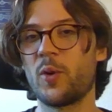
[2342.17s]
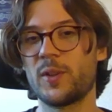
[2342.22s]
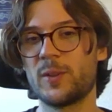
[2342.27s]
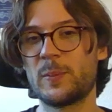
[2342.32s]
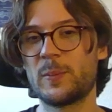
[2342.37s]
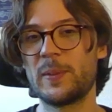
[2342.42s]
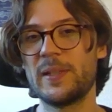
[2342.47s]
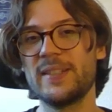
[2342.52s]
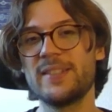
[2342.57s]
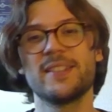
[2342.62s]

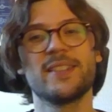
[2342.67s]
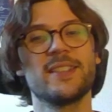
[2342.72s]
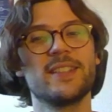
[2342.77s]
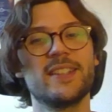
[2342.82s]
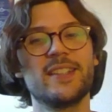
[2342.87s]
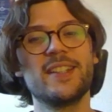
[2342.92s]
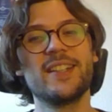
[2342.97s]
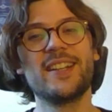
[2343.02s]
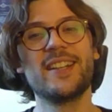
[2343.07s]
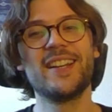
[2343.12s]
speed,
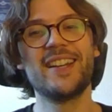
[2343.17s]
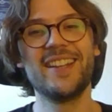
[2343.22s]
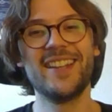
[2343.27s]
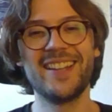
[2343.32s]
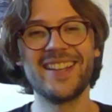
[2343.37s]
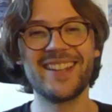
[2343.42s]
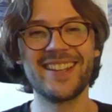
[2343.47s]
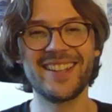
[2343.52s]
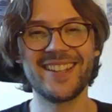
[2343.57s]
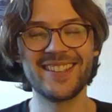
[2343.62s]

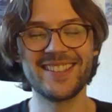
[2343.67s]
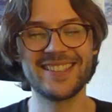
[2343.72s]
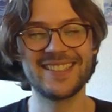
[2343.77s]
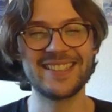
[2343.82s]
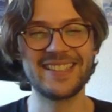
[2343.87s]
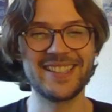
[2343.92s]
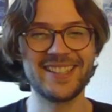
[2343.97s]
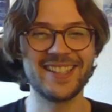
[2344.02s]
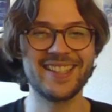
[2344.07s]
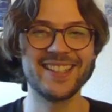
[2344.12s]
it
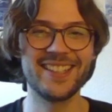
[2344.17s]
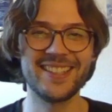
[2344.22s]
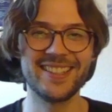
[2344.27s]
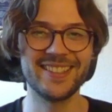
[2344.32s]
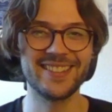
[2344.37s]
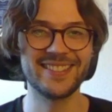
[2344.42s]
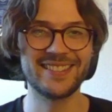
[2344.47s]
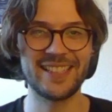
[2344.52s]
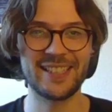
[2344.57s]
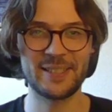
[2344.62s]
still
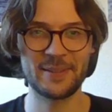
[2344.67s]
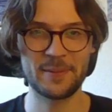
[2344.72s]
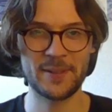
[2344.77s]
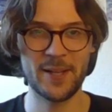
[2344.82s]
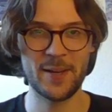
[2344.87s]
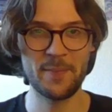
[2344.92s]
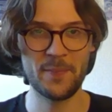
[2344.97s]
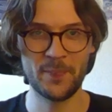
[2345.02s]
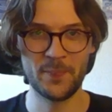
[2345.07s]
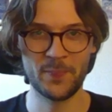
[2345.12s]
takes some time.